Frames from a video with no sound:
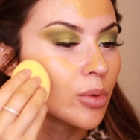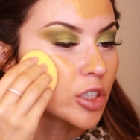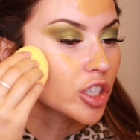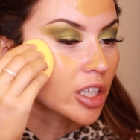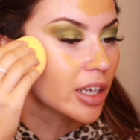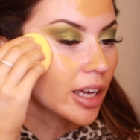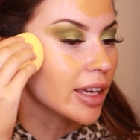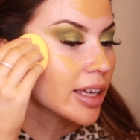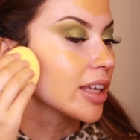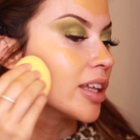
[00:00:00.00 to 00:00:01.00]
which you can
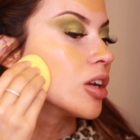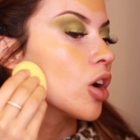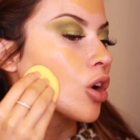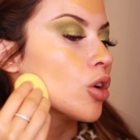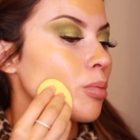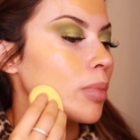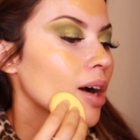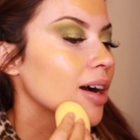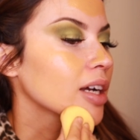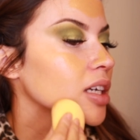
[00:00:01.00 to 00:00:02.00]
get in Home
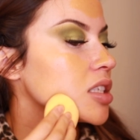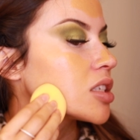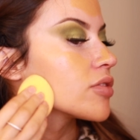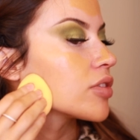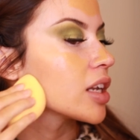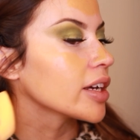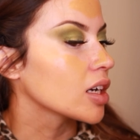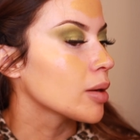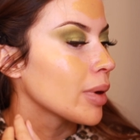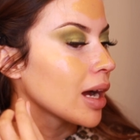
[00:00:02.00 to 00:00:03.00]
Bargains for
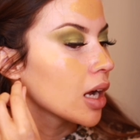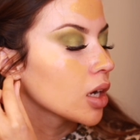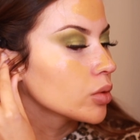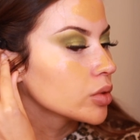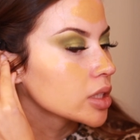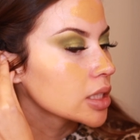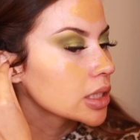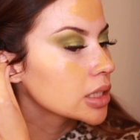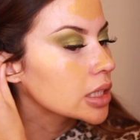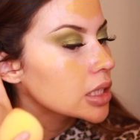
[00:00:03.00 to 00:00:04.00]
like
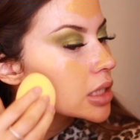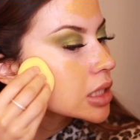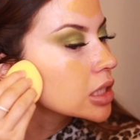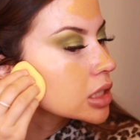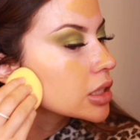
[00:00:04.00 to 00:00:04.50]
£1.60 or